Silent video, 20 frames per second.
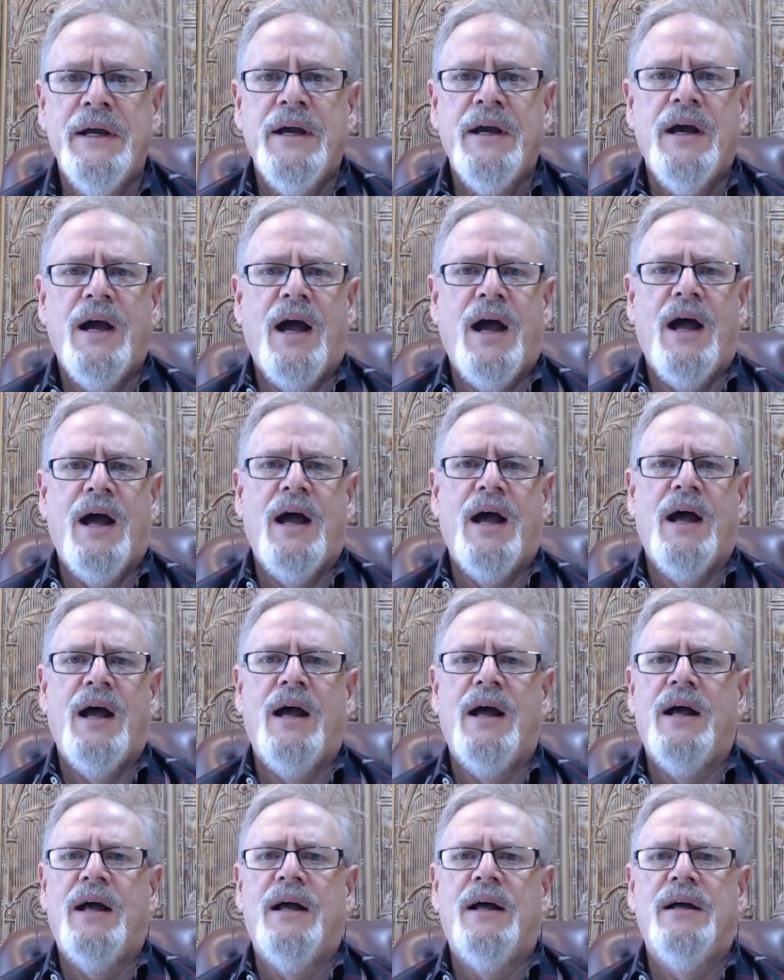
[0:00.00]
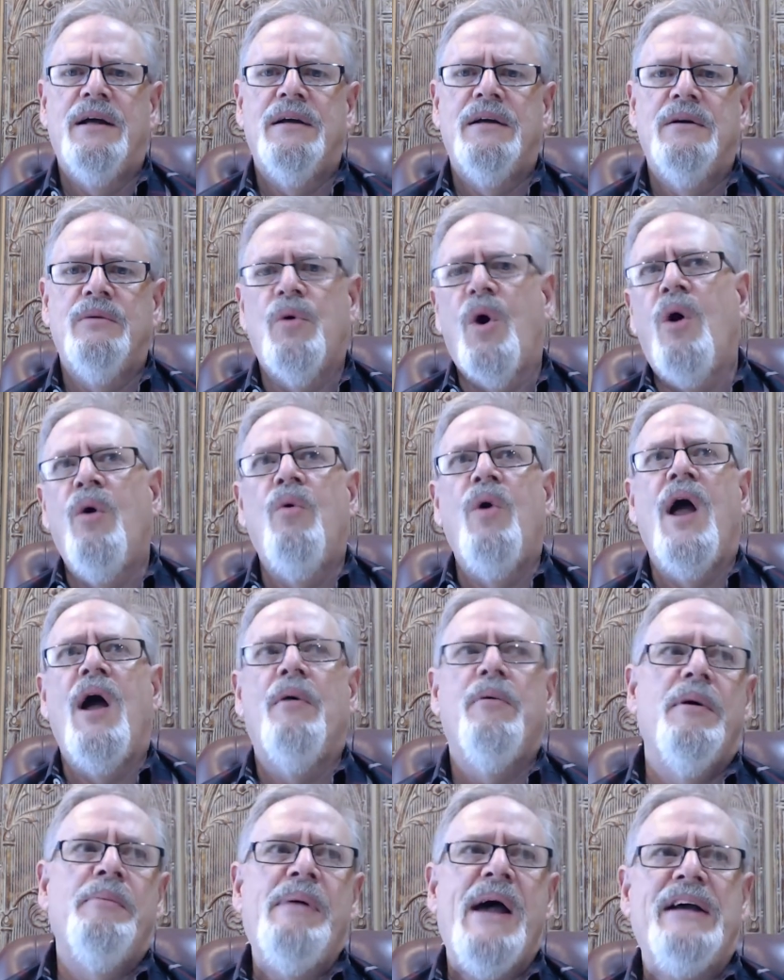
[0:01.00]

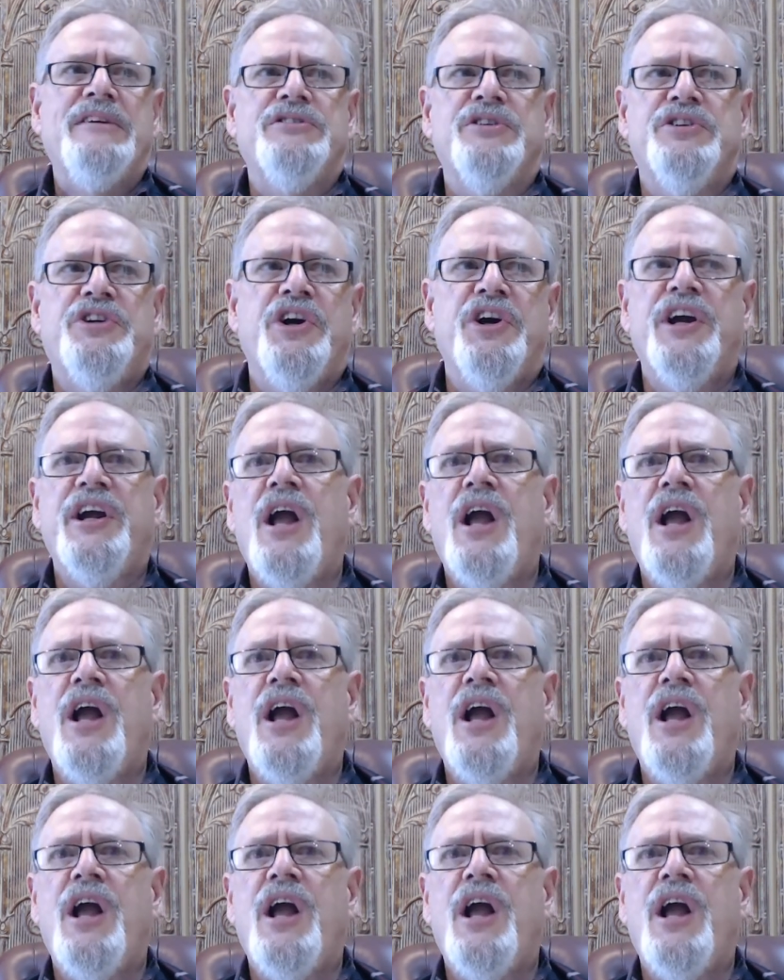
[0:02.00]
But Pastor Terry,